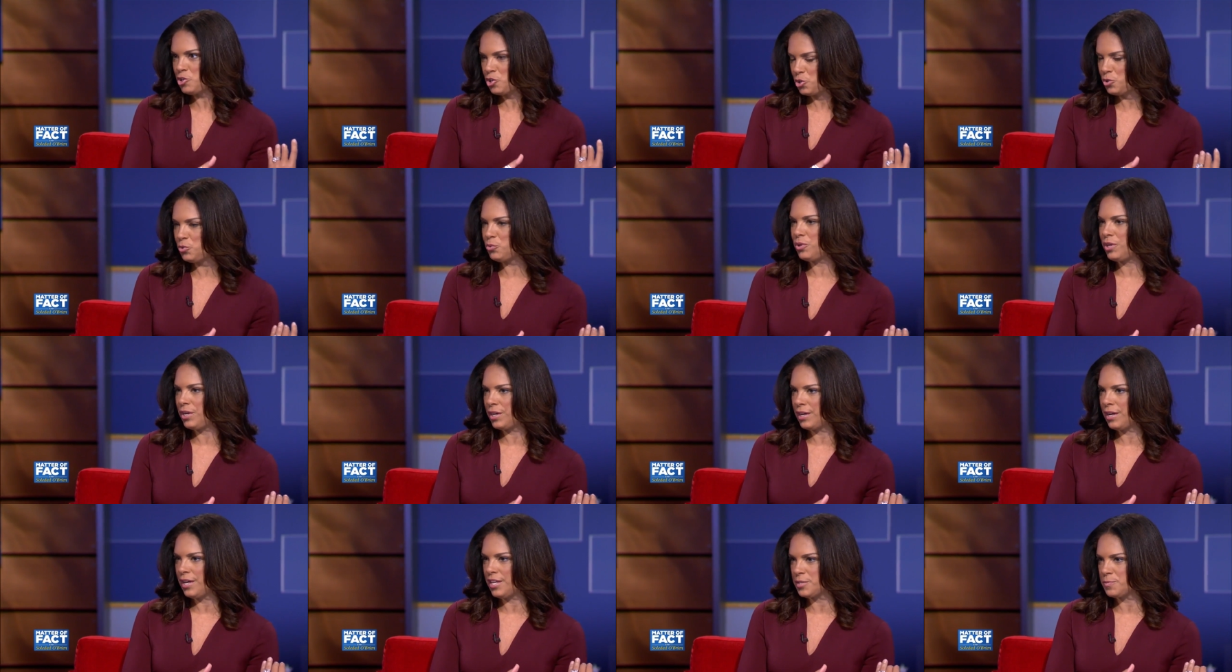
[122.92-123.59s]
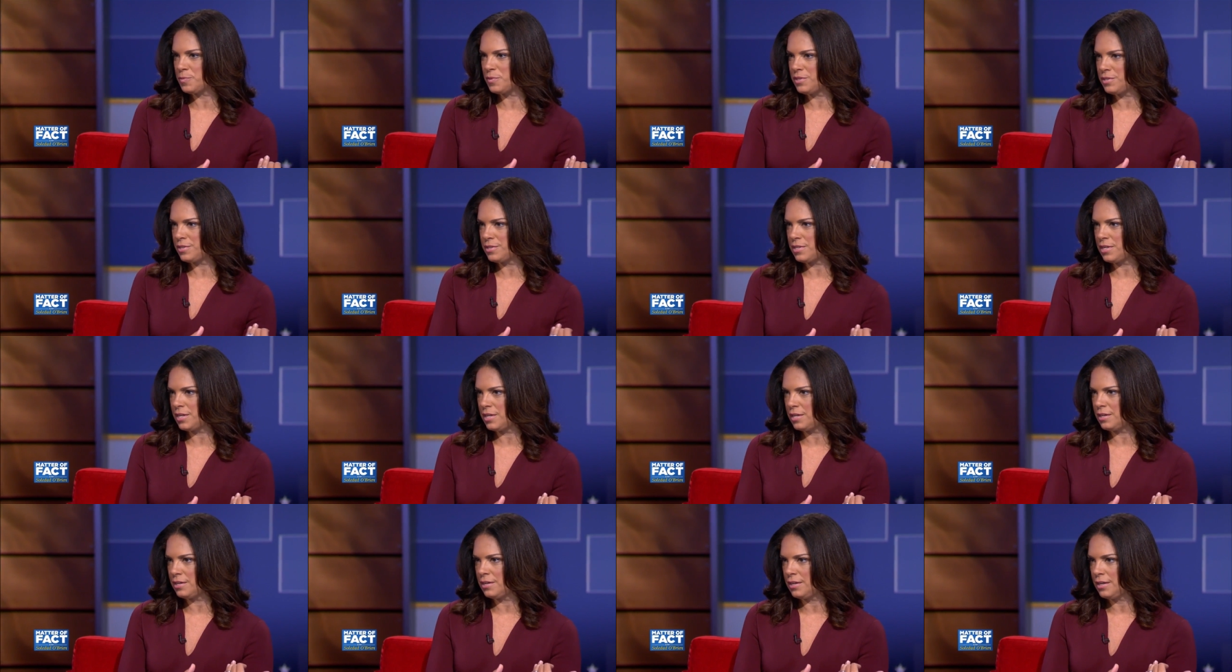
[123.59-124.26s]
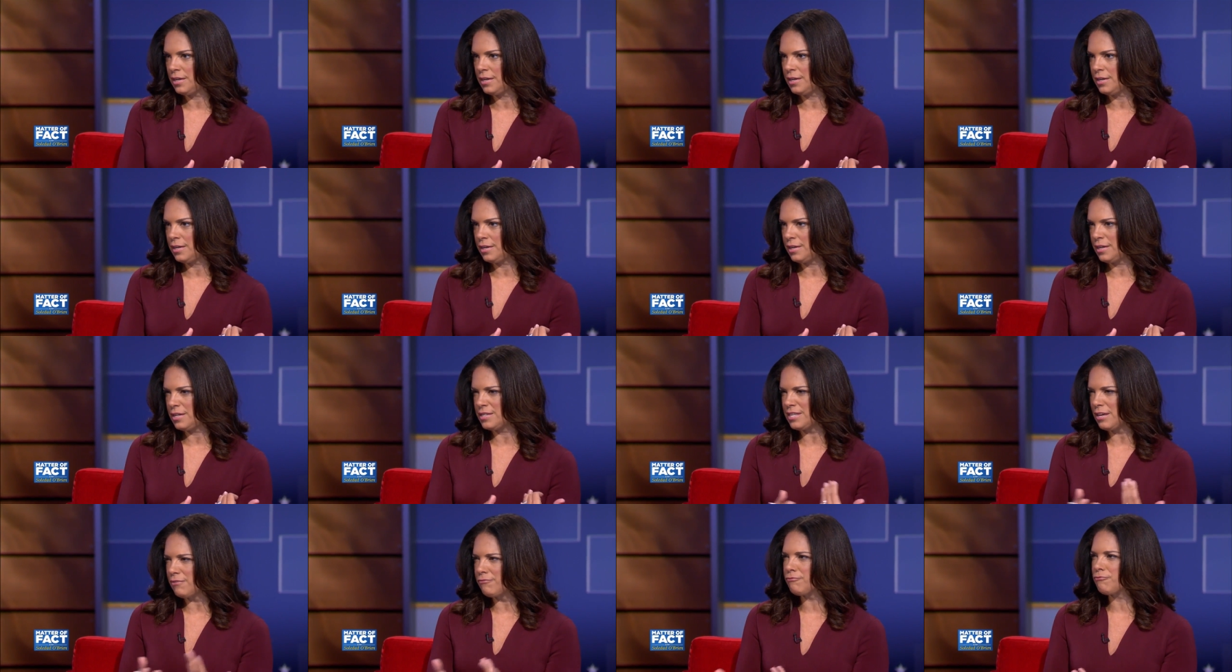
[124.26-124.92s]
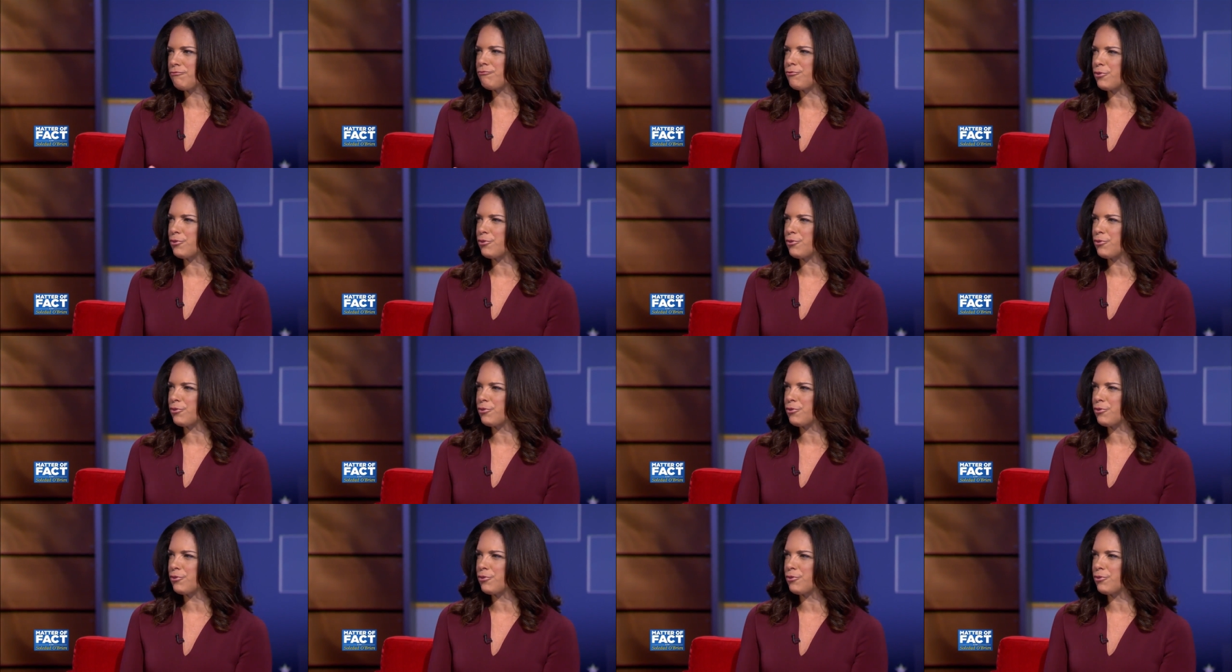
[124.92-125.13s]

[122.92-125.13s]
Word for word: shooting yeah. has been seen. Is that